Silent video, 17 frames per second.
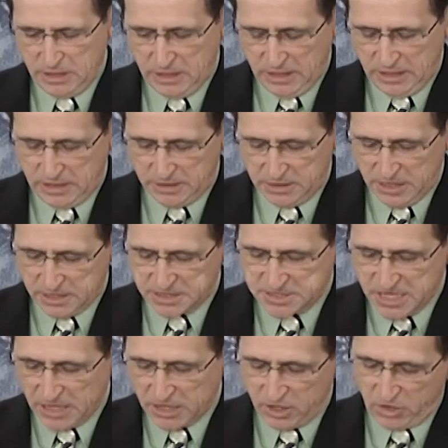In
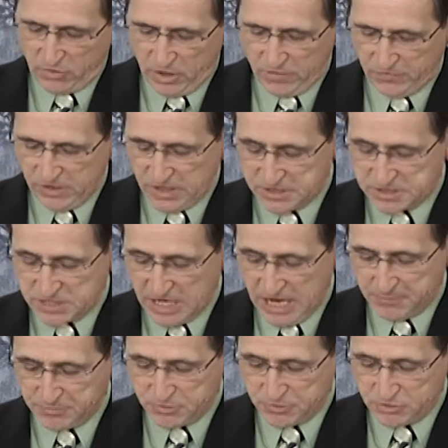2 Corinthians
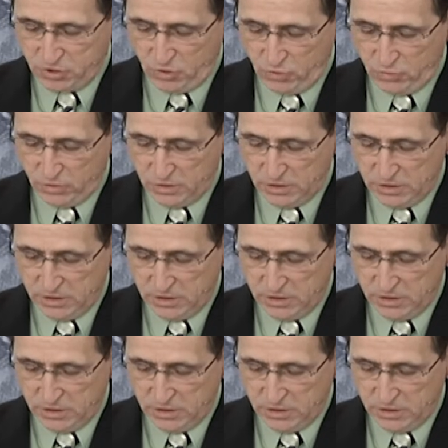chapter 2,